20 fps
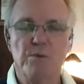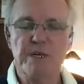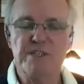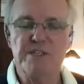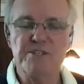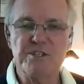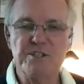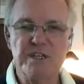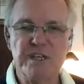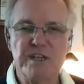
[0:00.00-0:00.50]
we
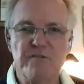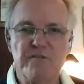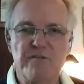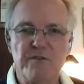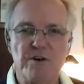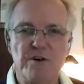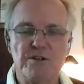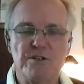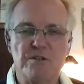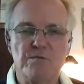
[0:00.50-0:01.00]
see
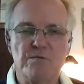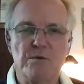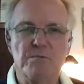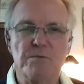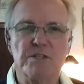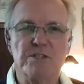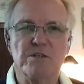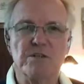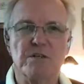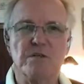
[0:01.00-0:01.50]
first when
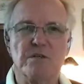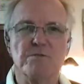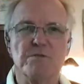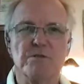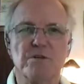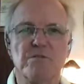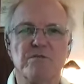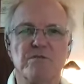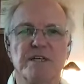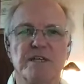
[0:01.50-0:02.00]
we start
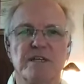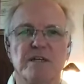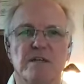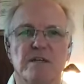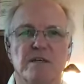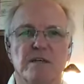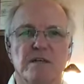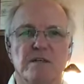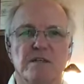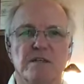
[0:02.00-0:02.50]
observing
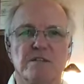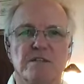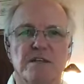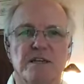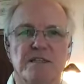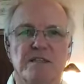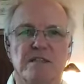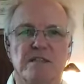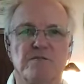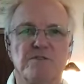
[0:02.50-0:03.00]
this
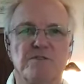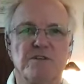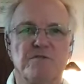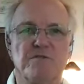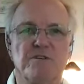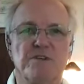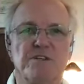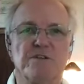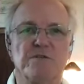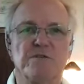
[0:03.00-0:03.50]
idea of chief
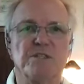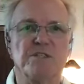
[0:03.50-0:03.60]
feature.